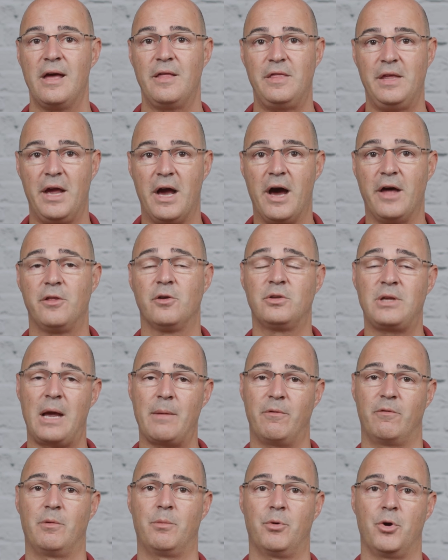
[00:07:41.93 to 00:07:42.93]
The other
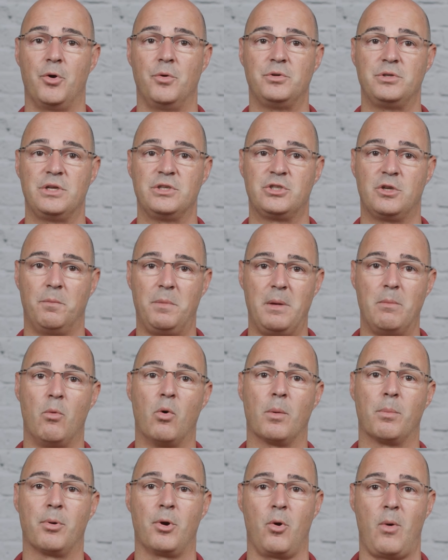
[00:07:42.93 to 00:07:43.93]
type of approach is to be
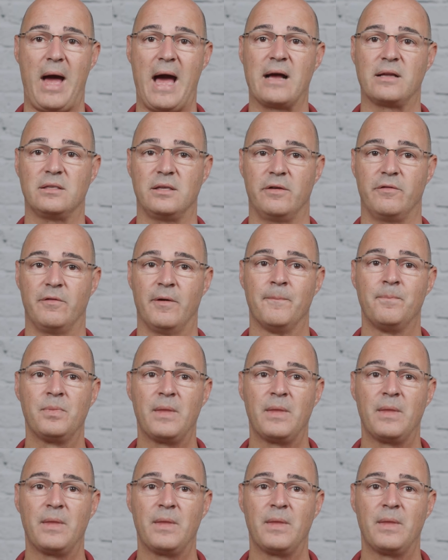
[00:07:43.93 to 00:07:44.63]
more proactive.